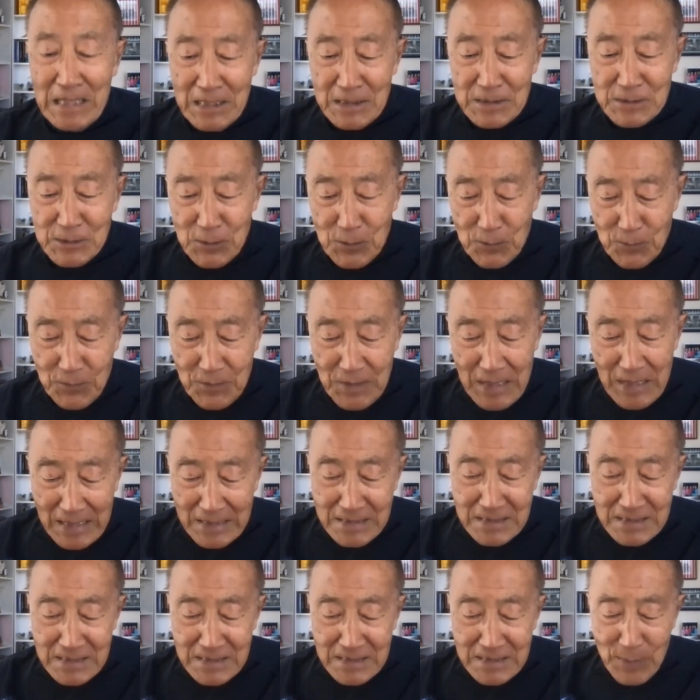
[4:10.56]
So
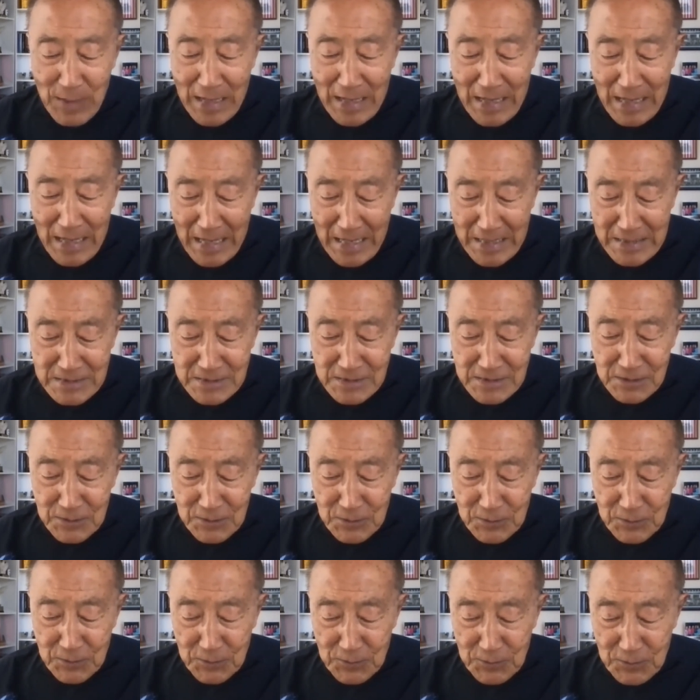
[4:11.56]
that's my answer
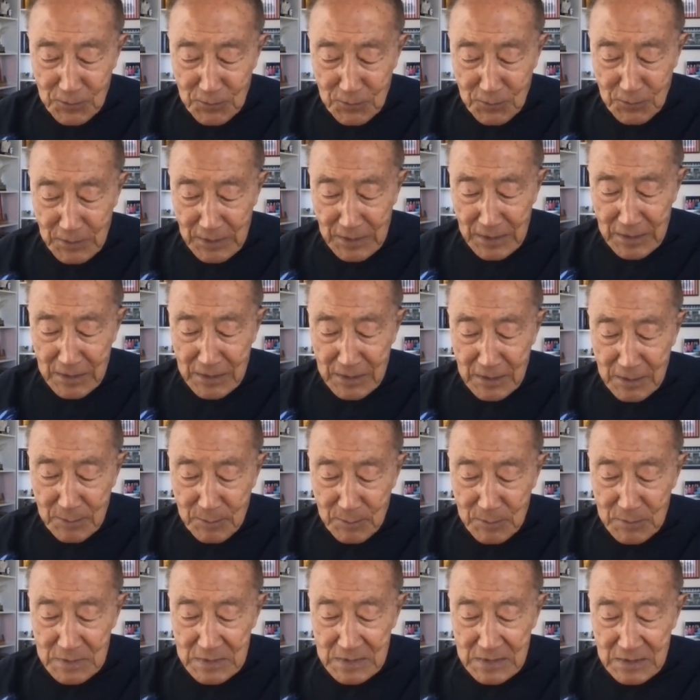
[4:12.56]
to you in
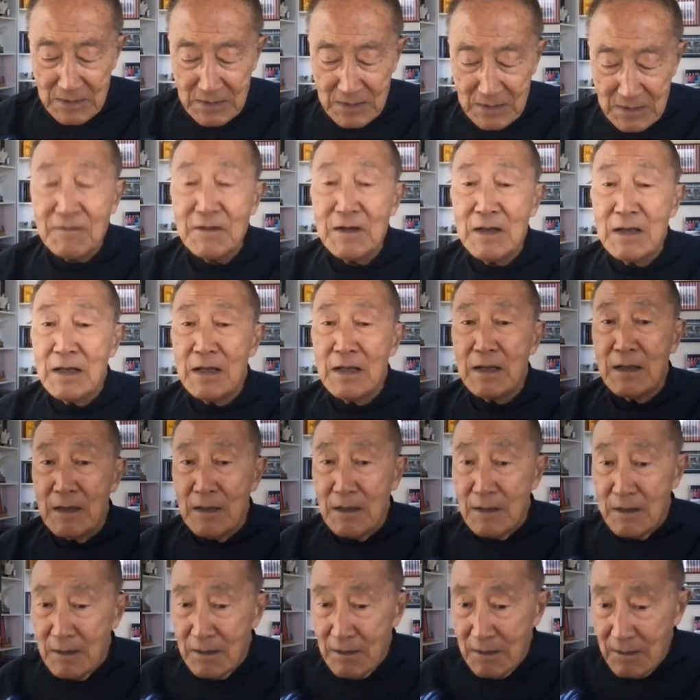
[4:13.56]
terms of
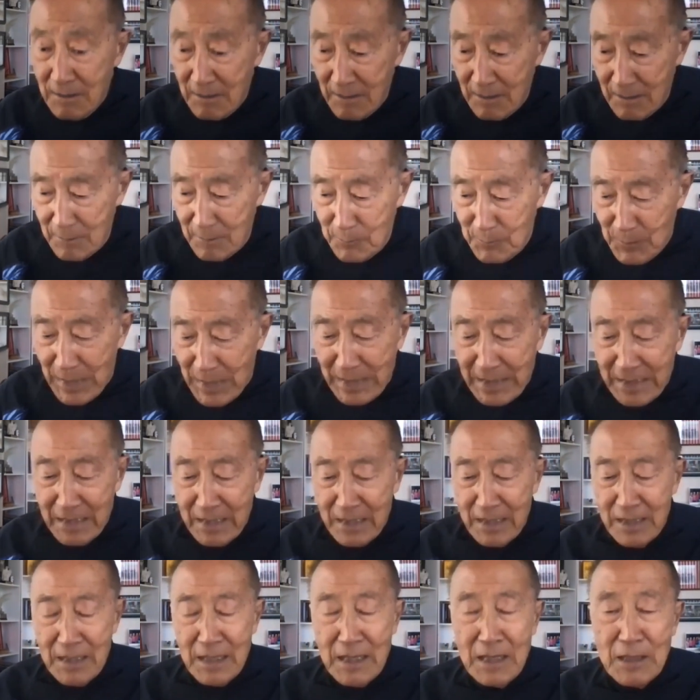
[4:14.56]

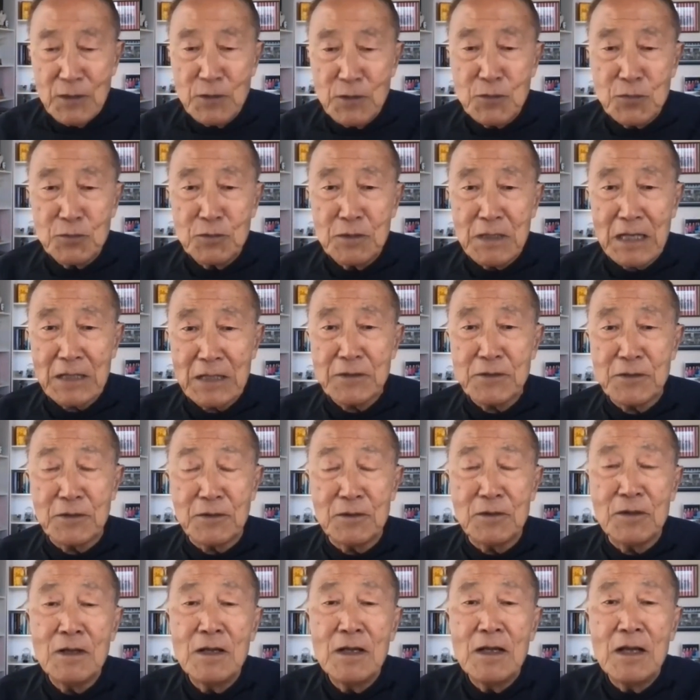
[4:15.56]
making an introduction
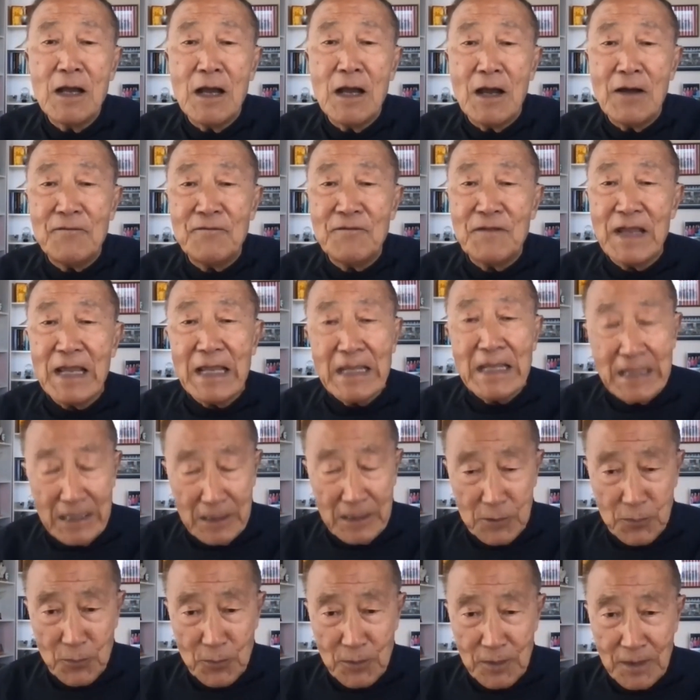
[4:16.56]
of
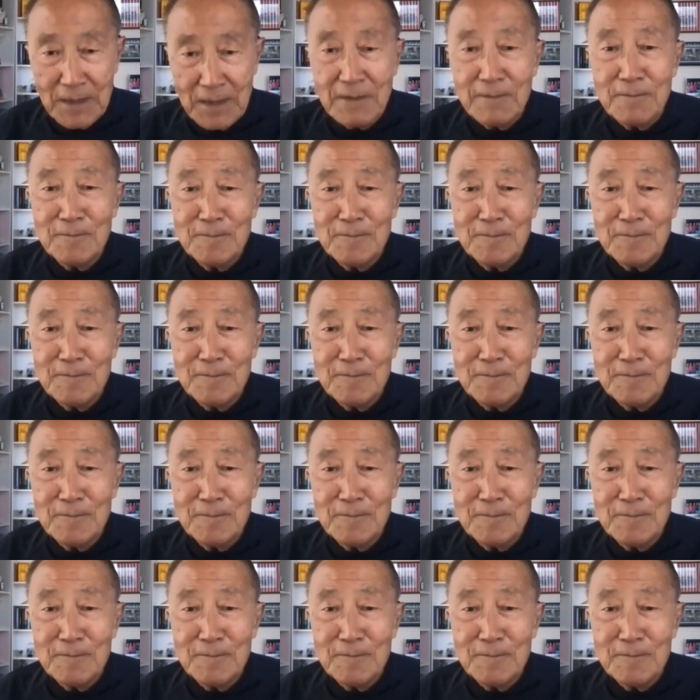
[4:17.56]
80-20.